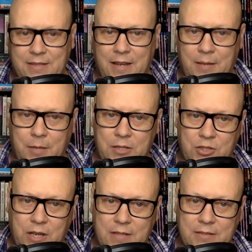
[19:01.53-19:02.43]
Dynamite
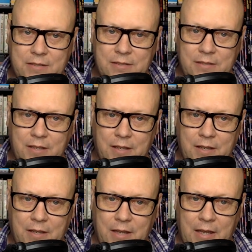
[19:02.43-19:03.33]
Chase
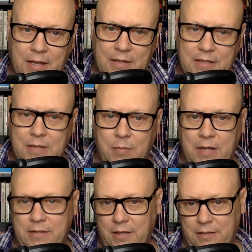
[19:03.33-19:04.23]
and Eat
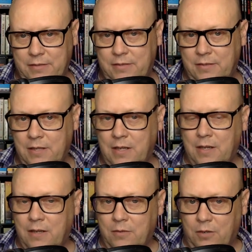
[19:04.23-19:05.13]
My Dust,
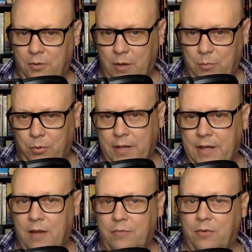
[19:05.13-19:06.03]
a great
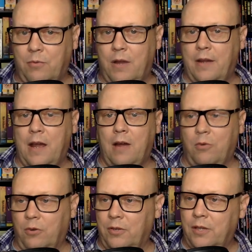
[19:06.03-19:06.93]
breakout for Ron
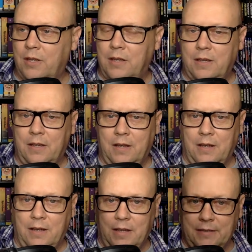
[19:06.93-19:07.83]
Howard
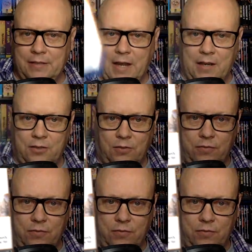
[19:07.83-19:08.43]
as an actor